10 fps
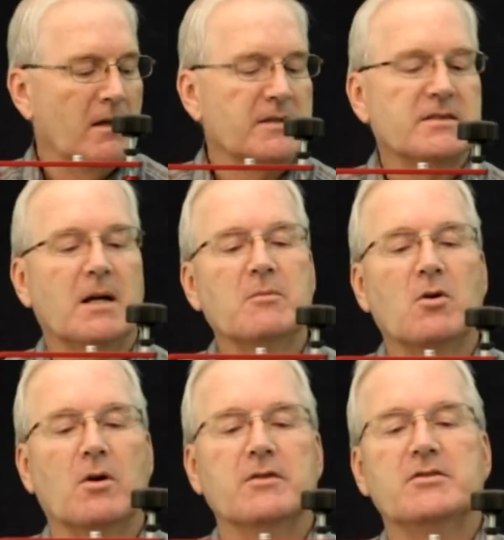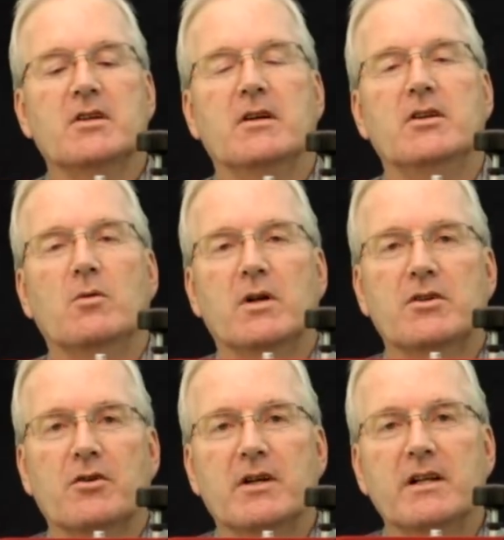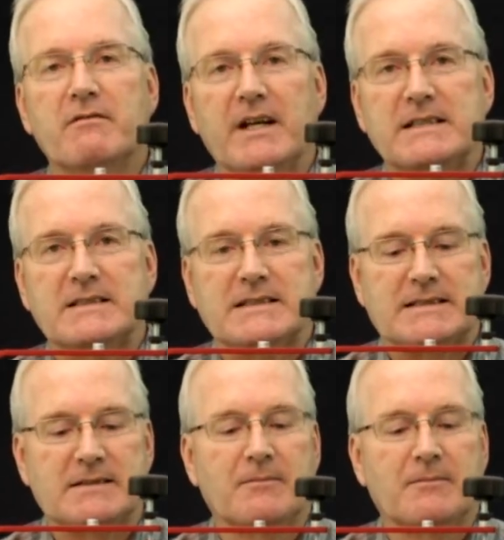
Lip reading: Some gourds you want to turn into vases.